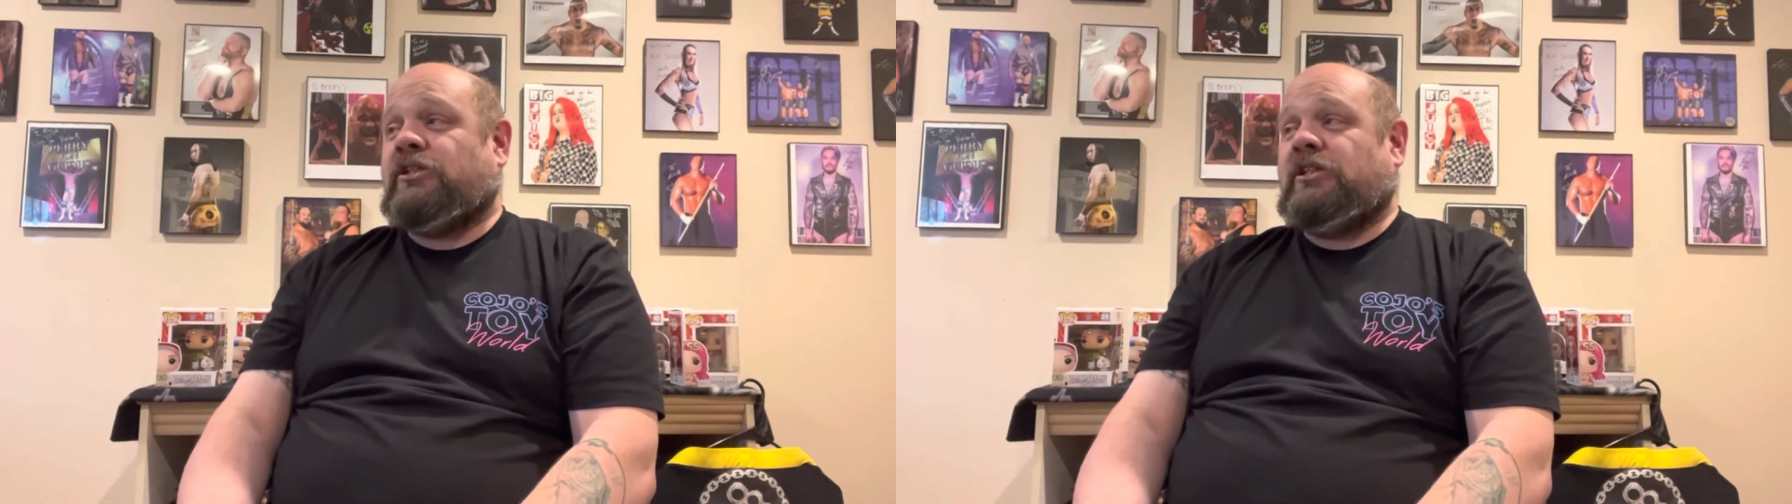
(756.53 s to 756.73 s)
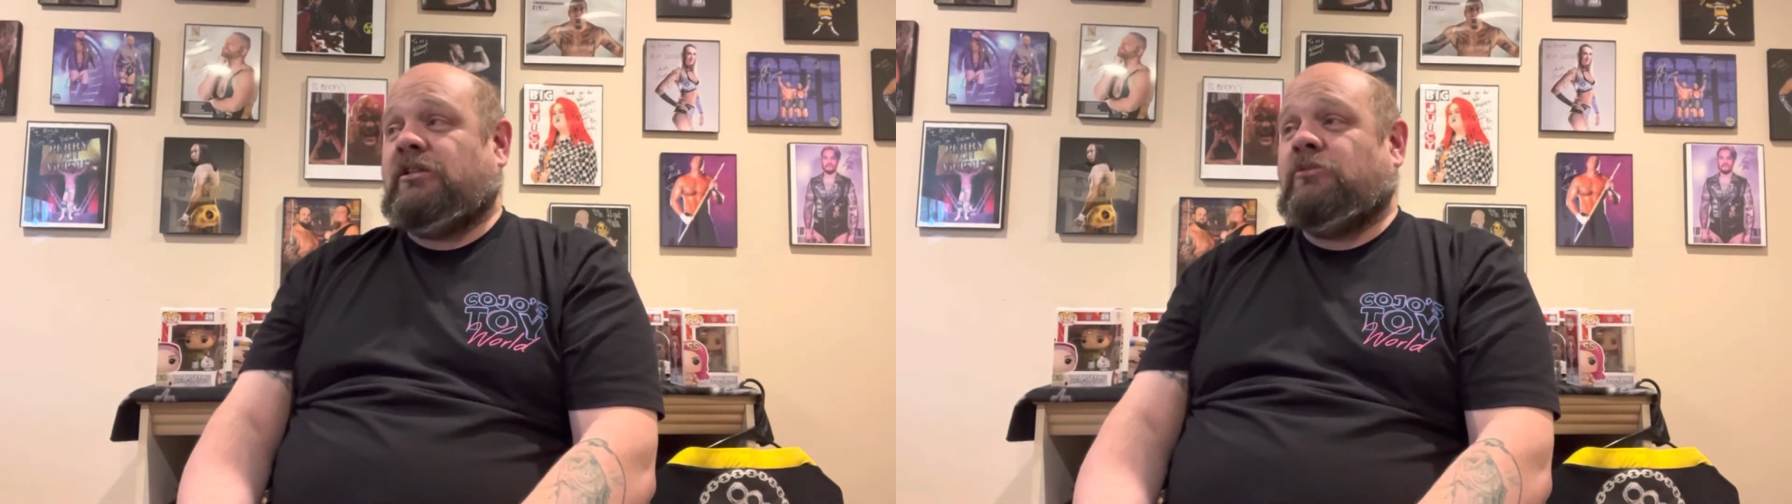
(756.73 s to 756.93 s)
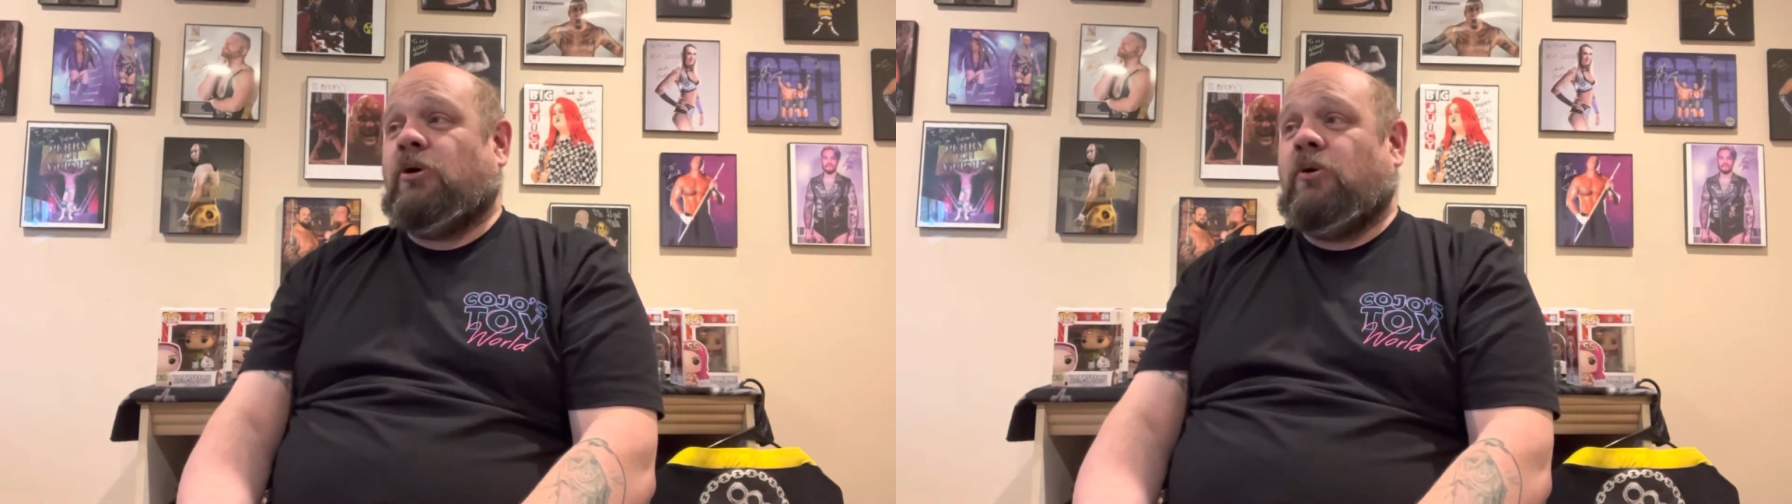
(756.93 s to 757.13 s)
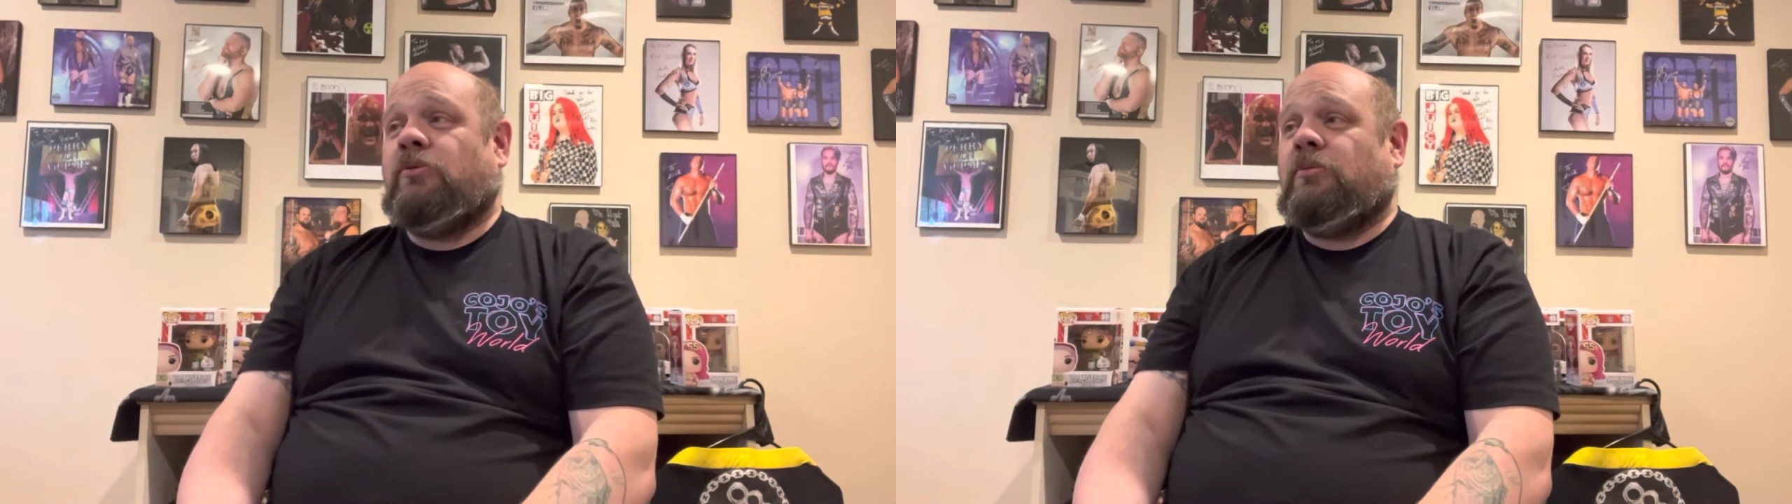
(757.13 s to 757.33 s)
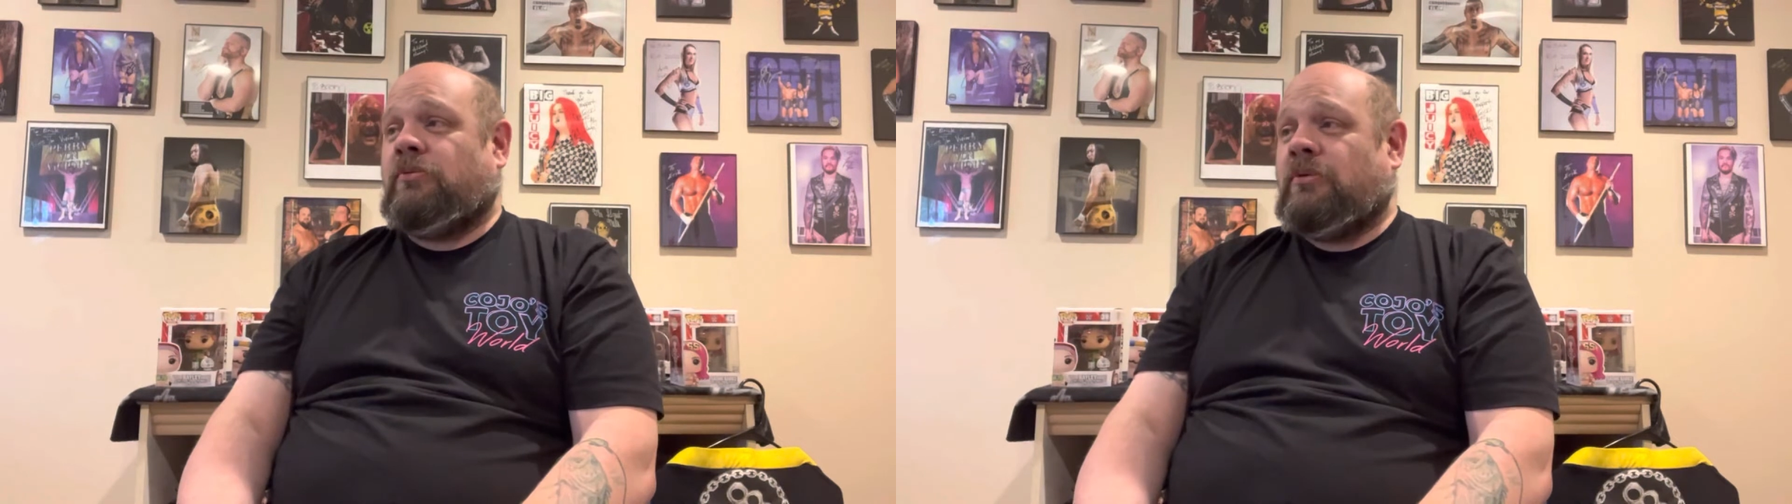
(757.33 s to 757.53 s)
see them
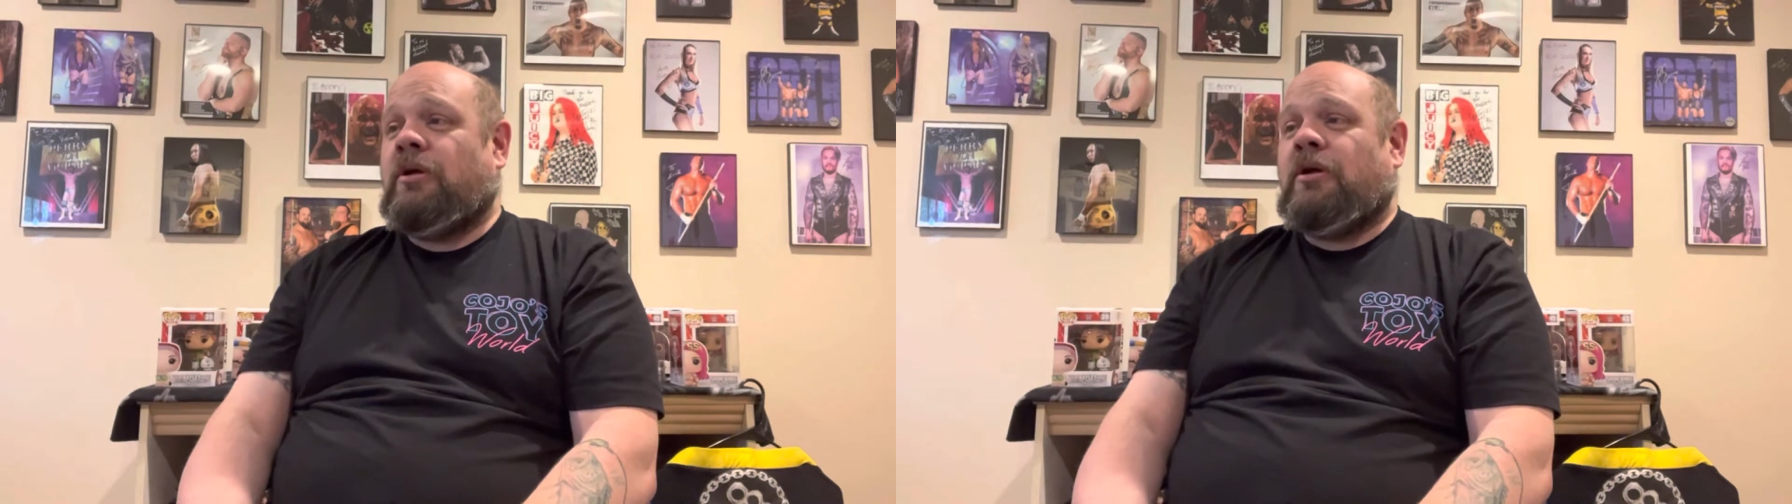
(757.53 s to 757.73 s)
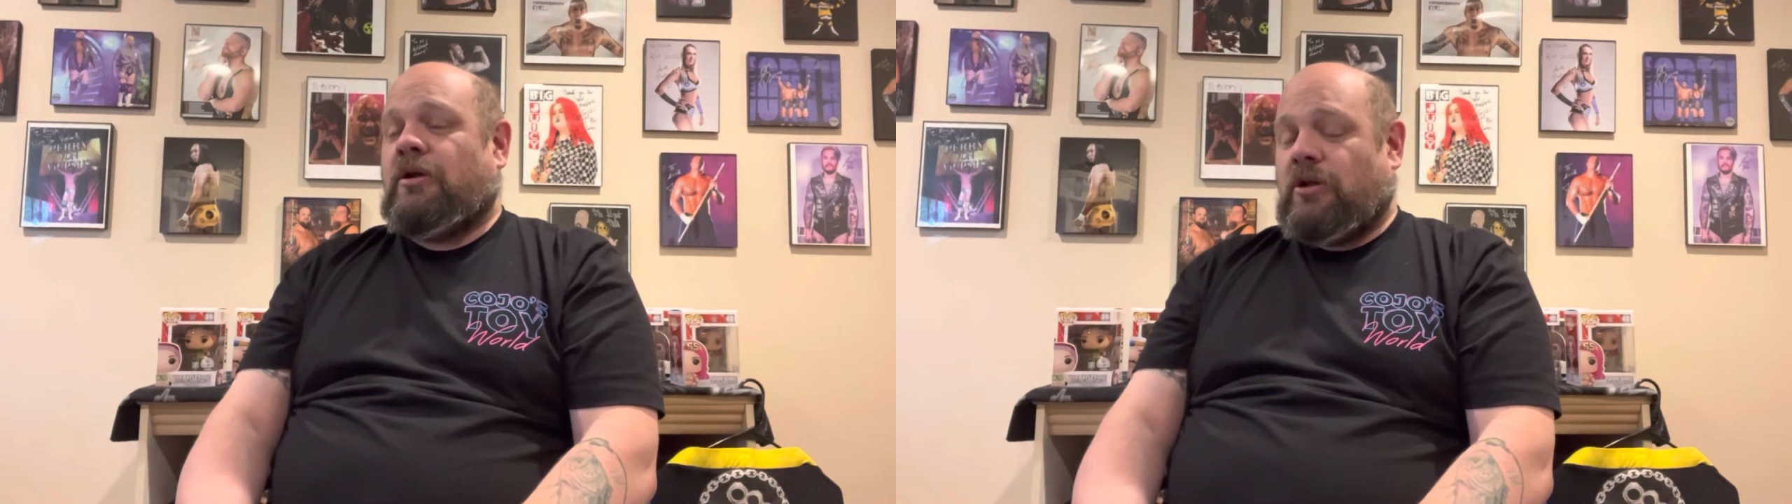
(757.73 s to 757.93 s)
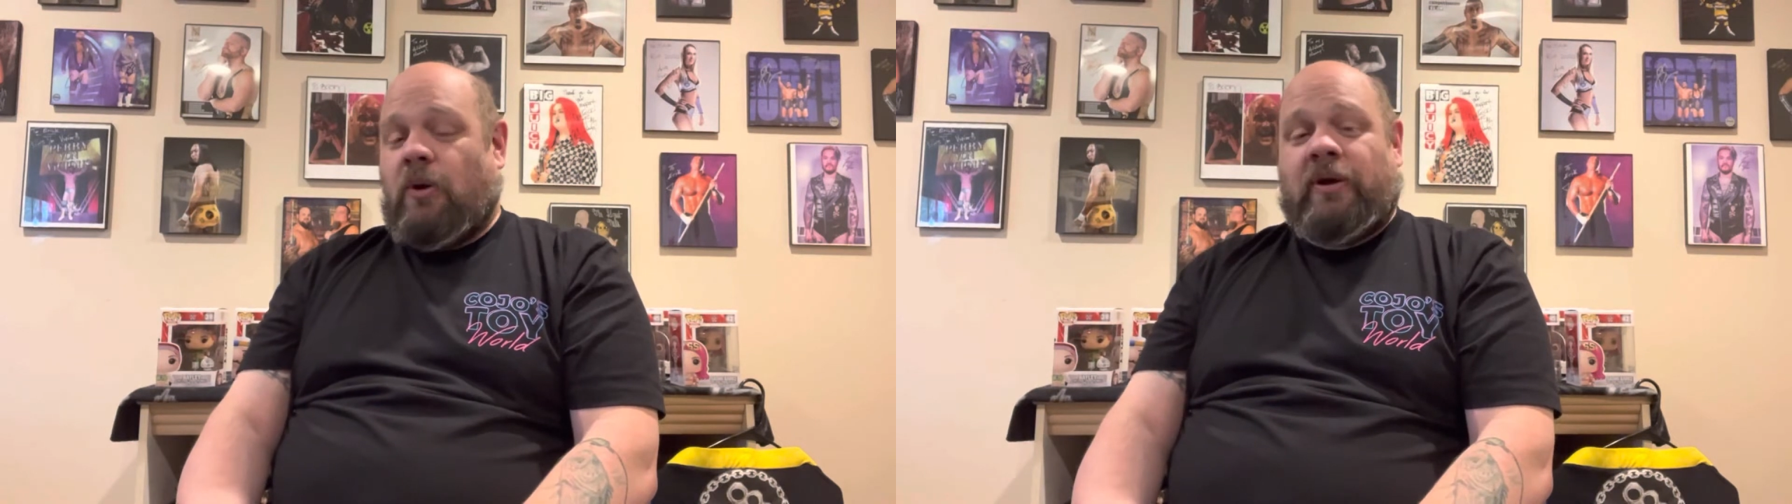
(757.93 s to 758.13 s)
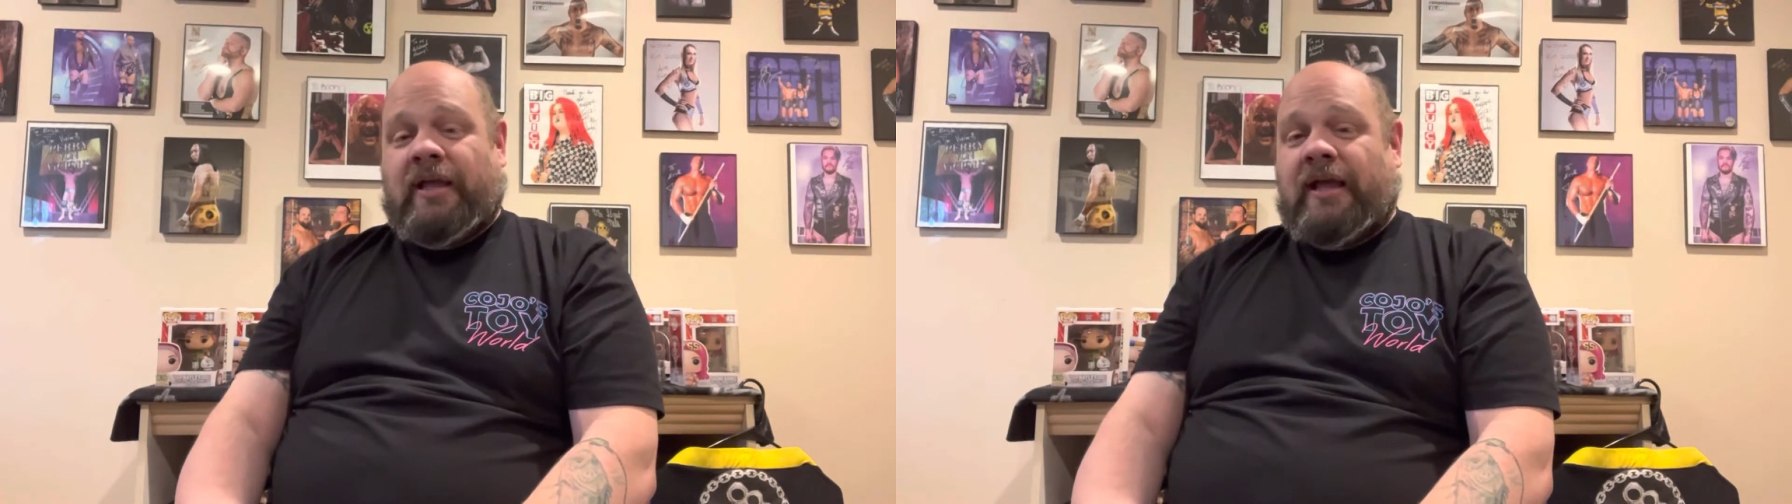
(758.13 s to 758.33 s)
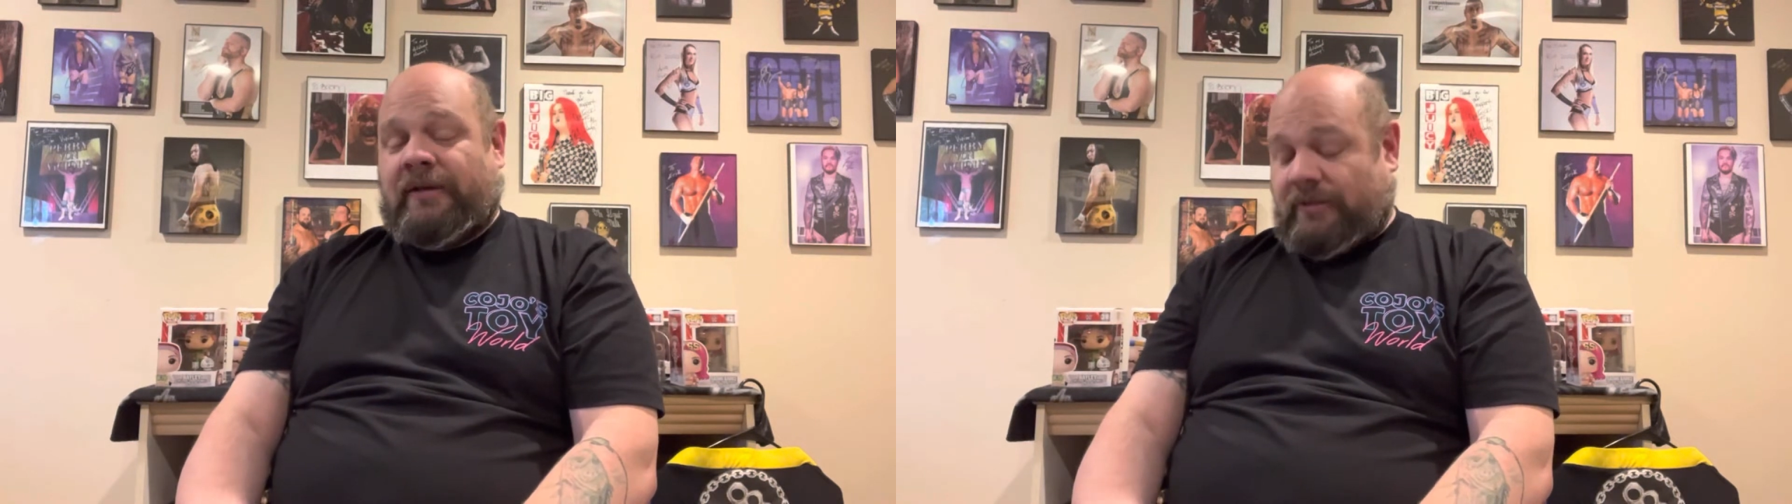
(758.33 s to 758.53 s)
go
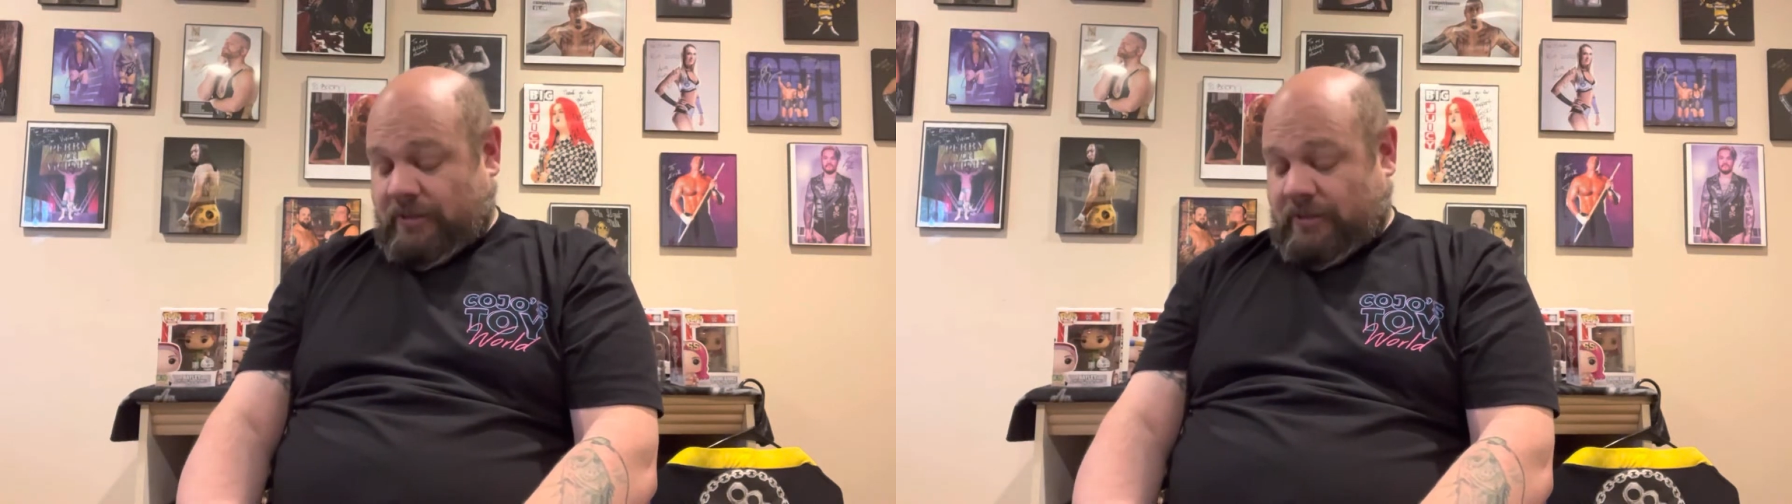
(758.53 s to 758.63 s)
again.